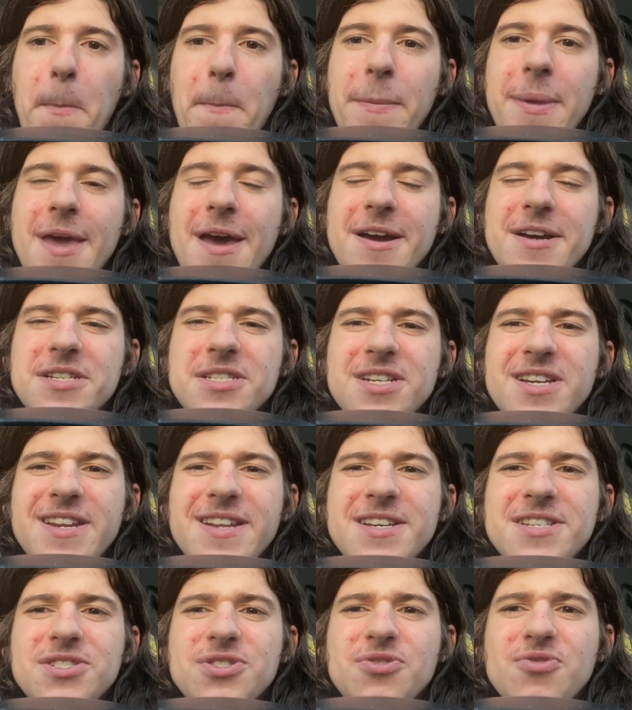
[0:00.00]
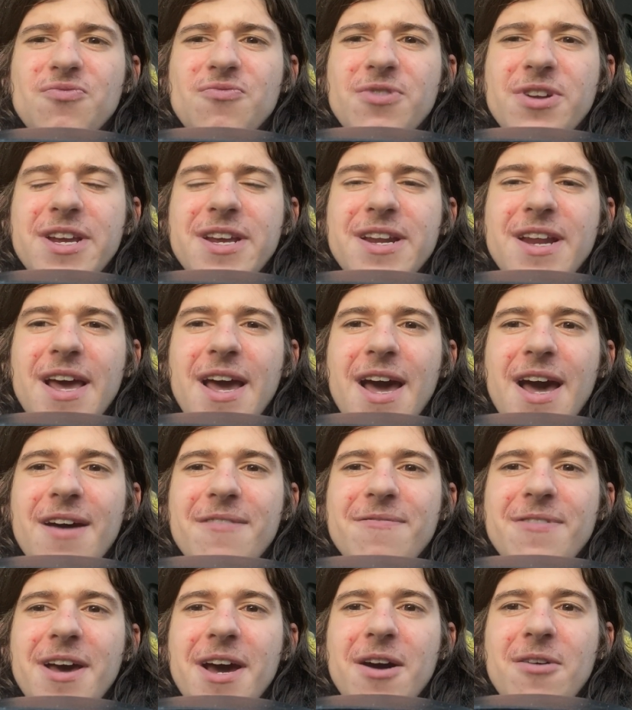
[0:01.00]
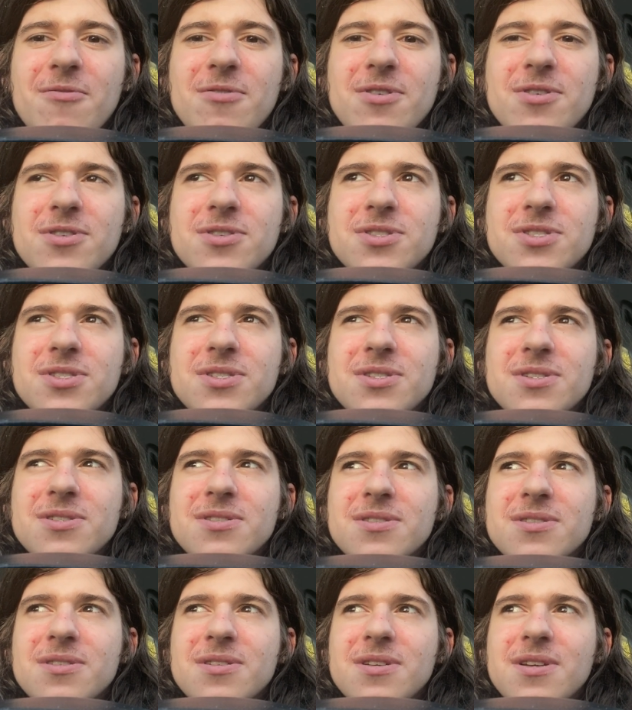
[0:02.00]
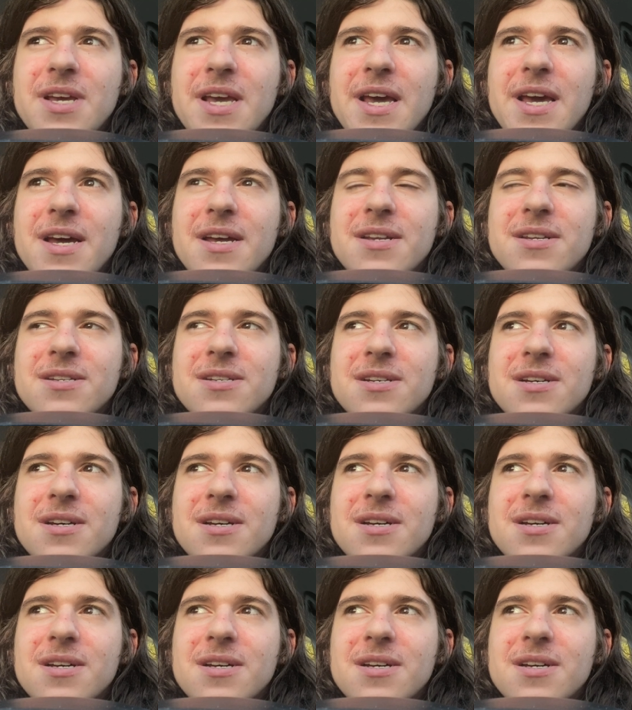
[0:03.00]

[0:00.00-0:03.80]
Yeah, because it is 3.5 hours. And,